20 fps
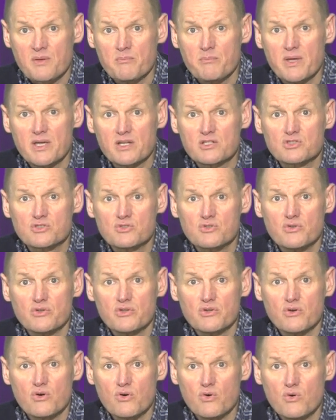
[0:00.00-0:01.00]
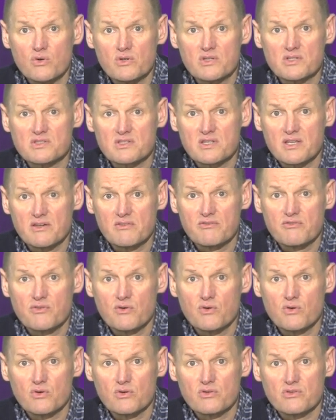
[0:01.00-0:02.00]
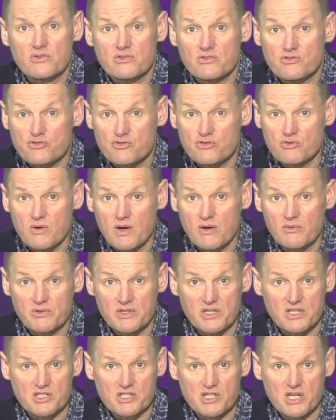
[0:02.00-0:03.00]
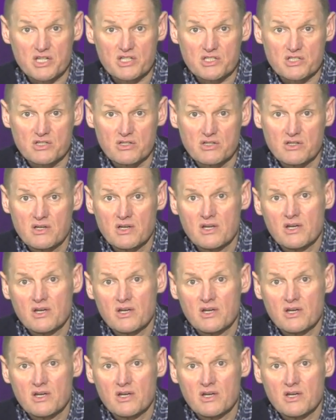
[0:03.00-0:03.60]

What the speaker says: Make sure you hold the skin fold throughout the injection.